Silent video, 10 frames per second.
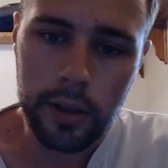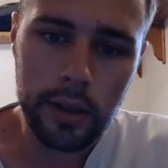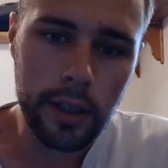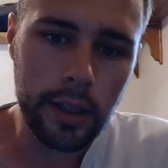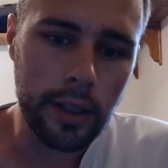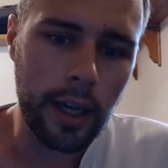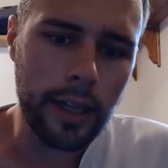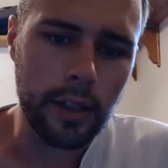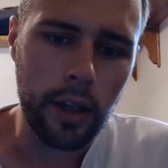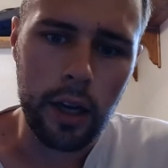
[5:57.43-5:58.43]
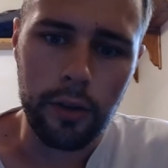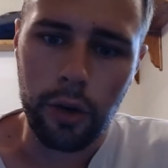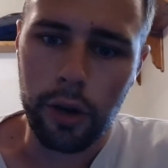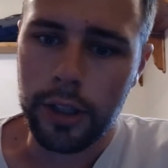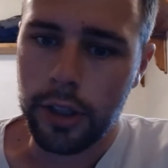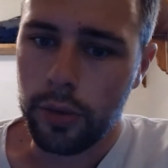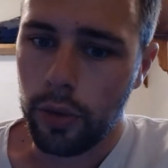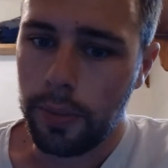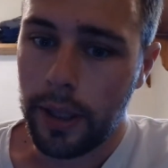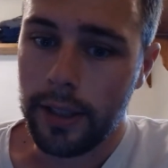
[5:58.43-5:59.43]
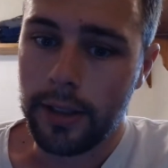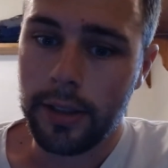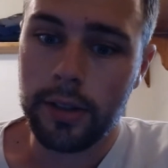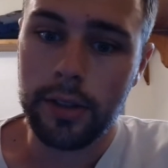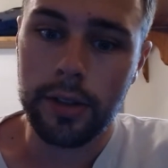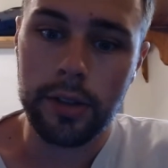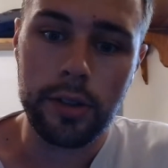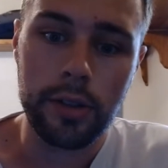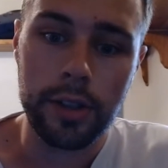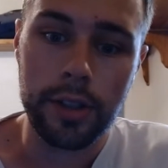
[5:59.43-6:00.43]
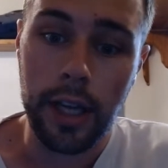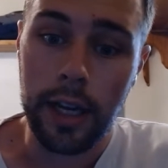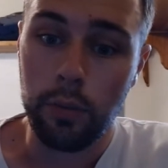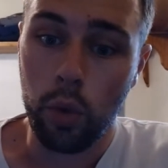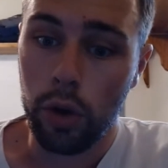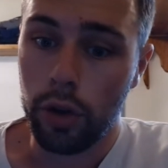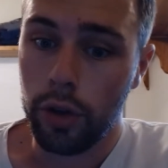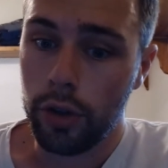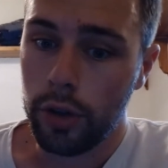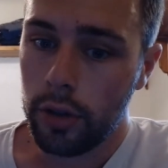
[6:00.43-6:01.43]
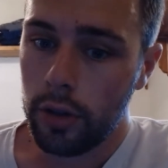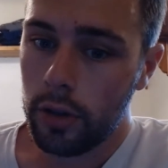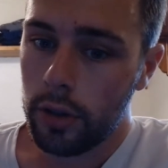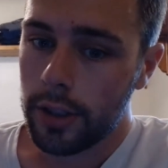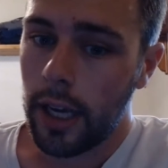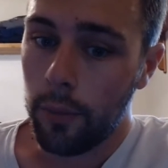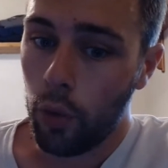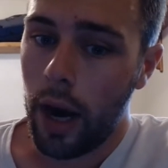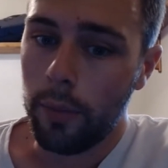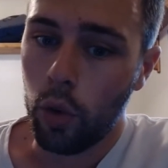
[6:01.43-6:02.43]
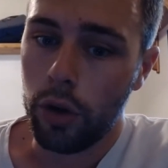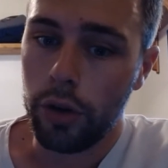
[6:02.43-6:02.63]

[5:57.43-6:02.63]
It has a lot of where he just repeats the same rhyme word